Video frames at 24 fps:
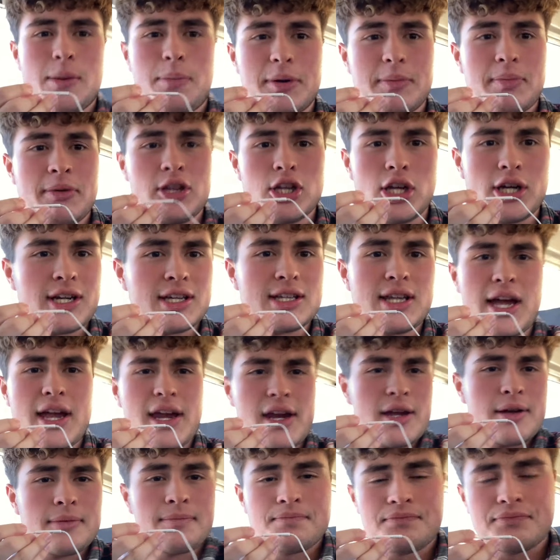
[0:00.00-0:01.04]
would be looking like
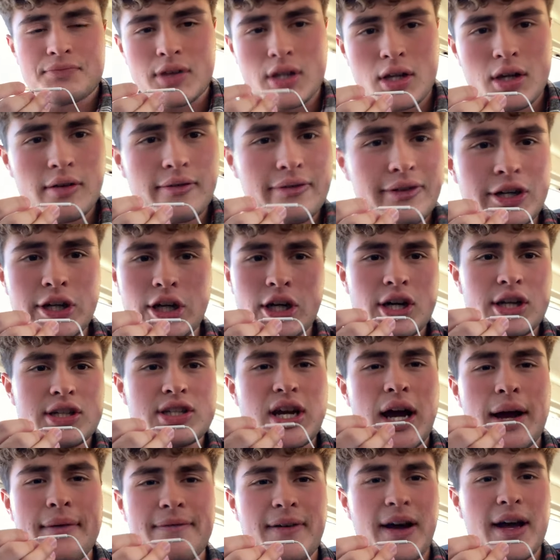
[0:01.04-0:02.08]
for your
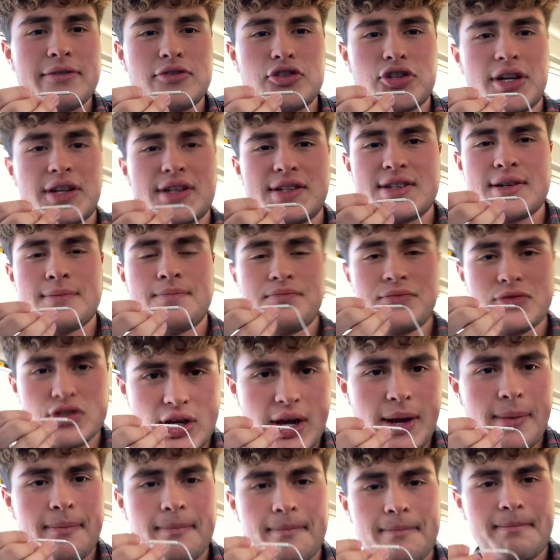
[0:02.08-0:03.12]
top five drinks. So, yep.